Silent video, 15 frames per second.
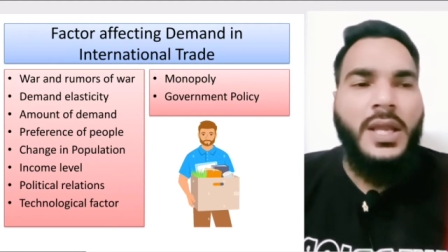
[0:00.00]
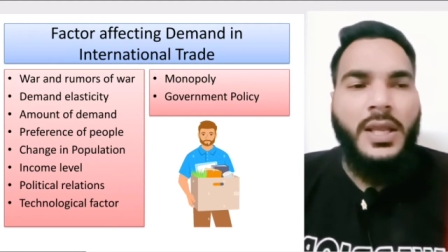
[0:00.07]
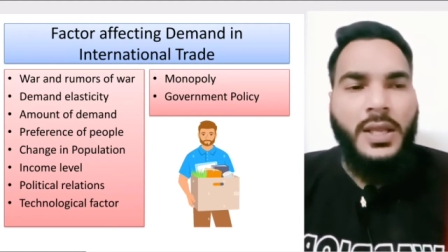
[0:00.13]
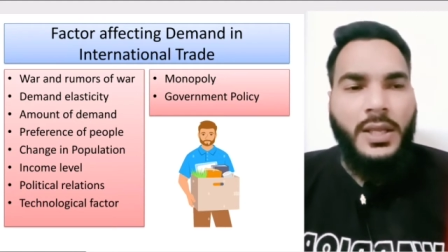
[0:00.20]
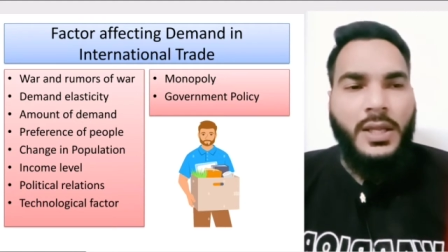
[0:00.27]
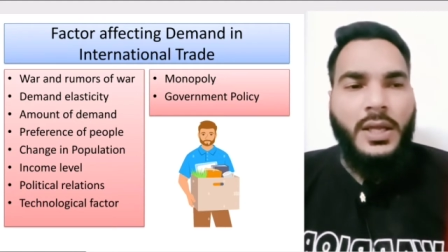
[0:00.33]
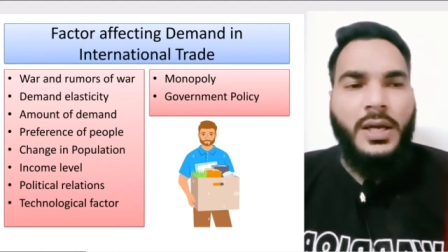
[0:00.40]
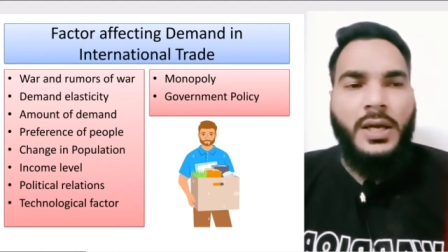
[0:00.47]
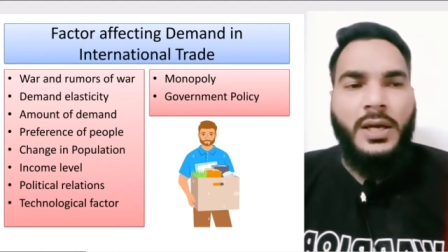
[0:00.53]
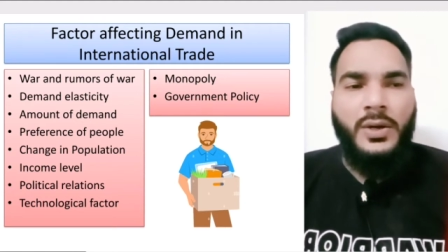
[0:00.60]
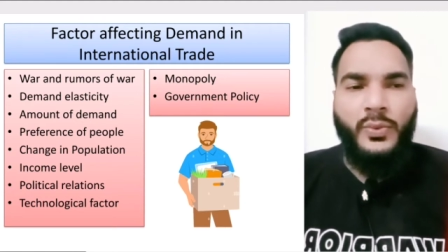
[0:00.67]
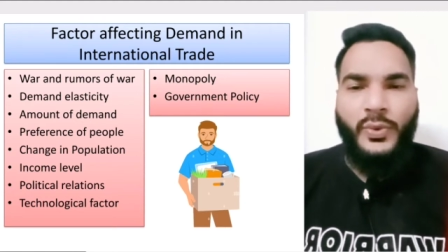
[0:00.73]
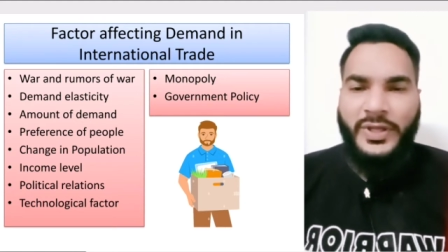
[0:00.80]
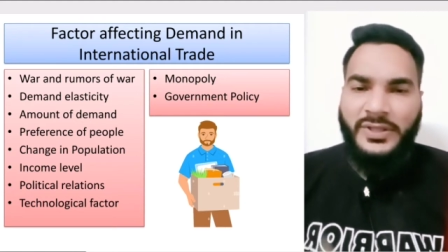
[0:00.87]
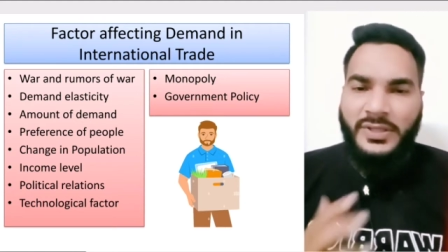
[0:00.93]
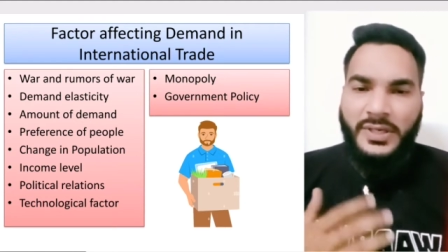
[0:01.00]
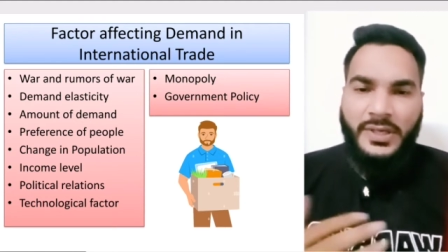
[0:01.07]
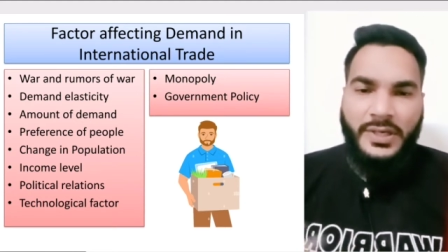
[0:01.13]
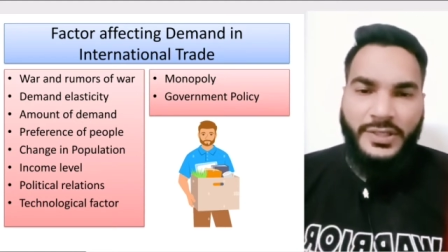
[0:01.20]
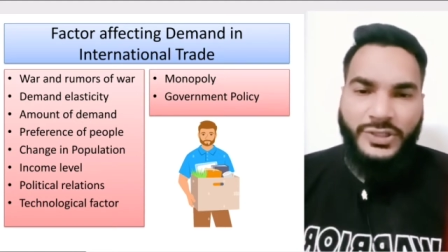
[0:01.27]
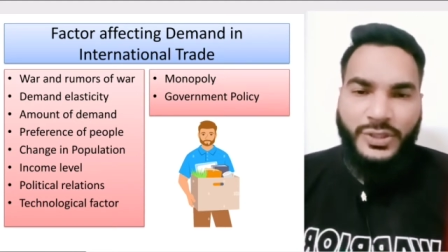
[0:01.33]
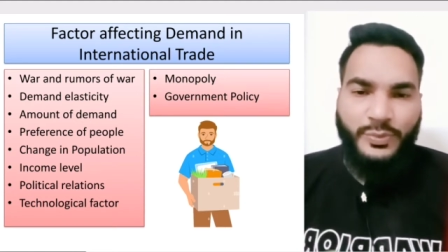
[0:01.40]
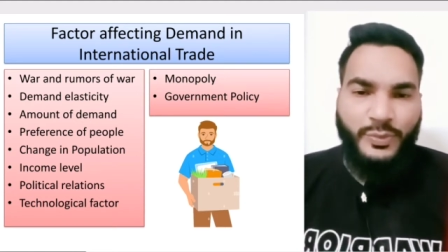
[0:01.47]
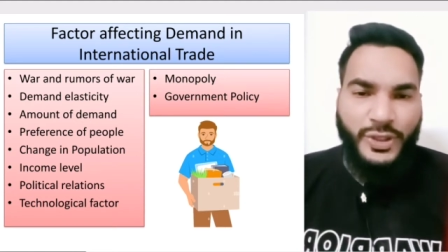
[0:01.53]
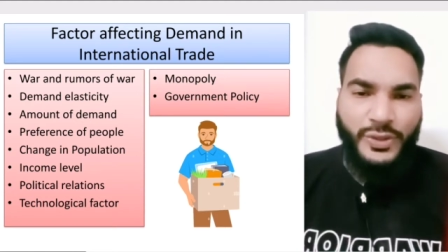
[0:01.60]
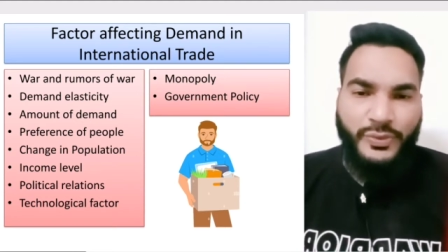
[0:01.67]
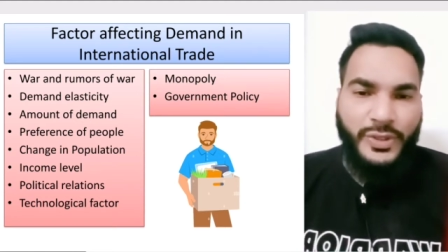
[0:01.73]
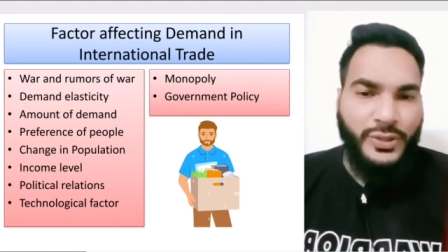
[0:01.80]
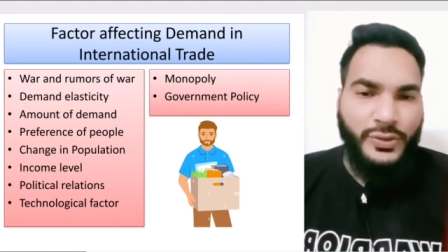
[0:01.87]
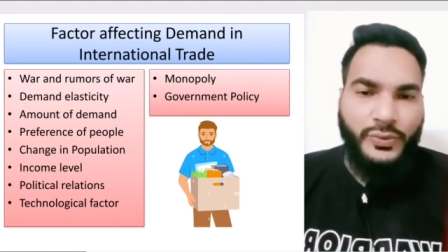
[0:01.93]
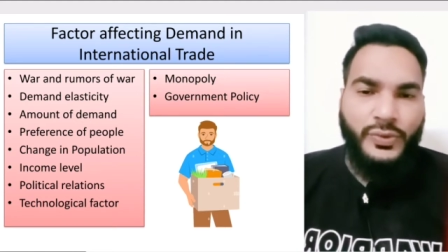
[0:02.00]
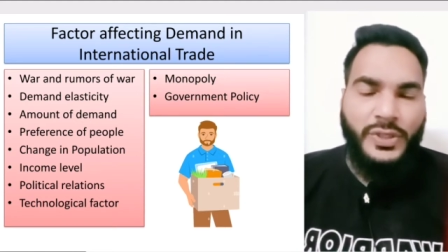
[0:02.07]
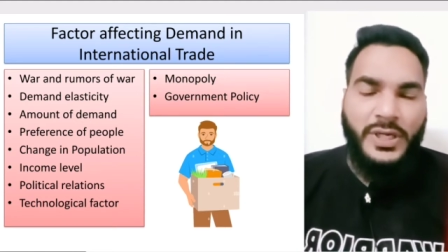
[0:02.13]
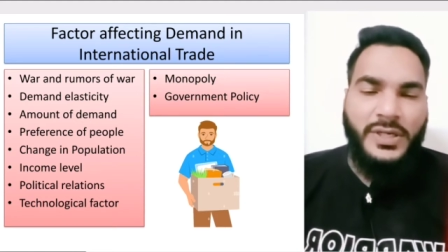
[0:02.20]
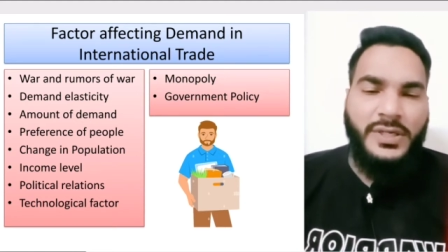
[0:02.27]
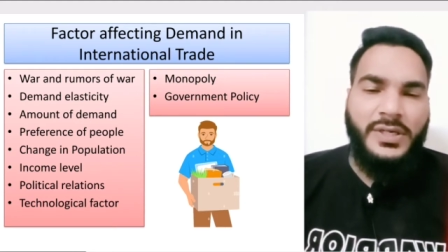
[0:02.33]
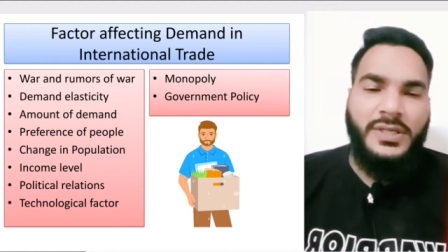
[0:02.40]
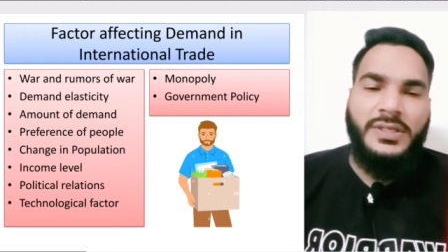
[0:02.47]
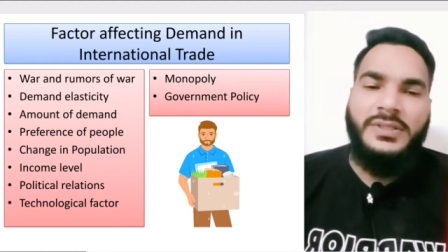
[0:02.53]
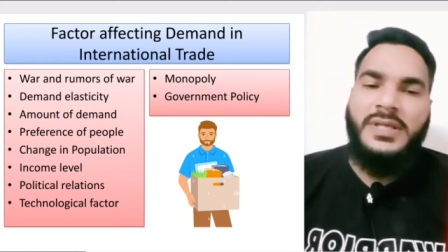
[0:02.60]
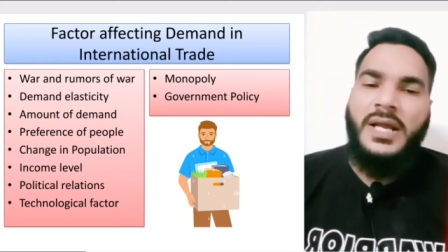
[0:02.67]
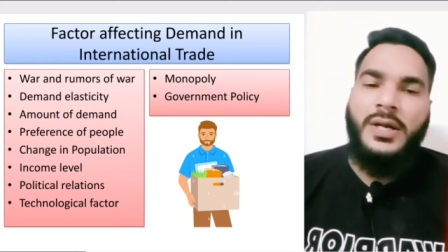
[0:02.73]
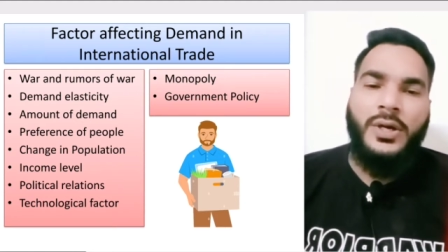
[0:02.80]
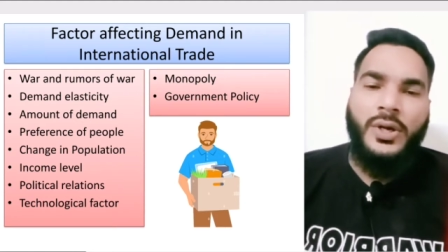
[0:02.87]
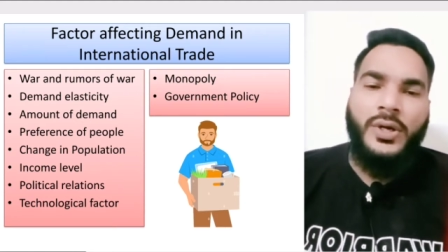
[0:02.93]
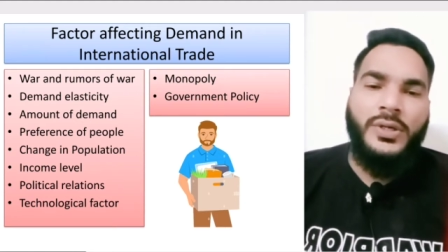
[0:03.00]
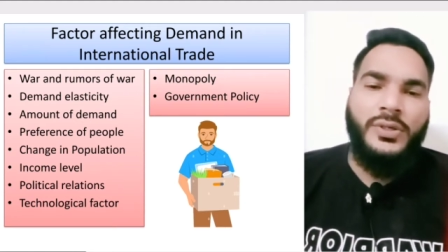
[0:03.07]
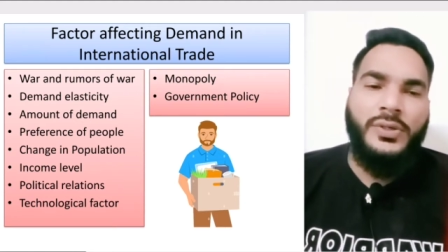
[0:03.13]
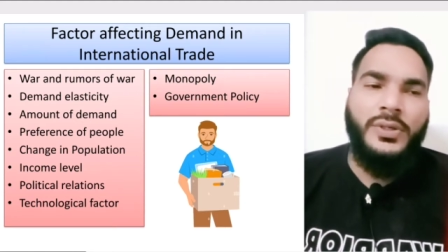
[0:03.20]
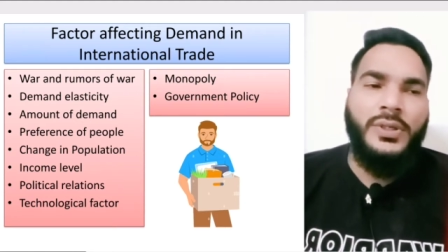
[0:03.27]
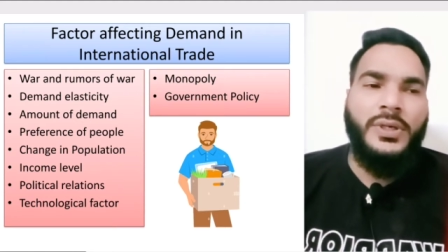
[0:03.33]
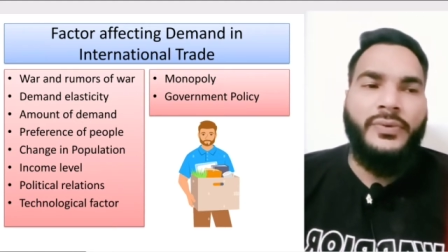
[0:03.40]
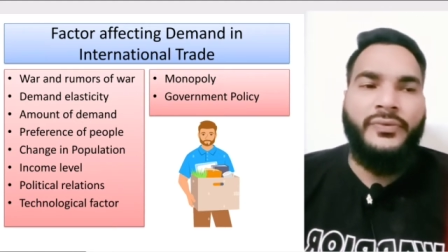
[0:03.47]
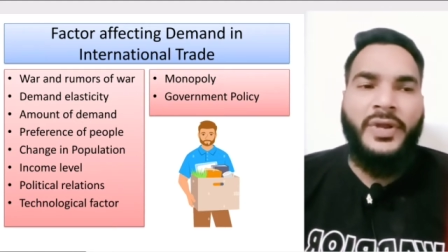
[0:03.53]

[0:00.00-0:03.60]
when the relation between two countries are not good,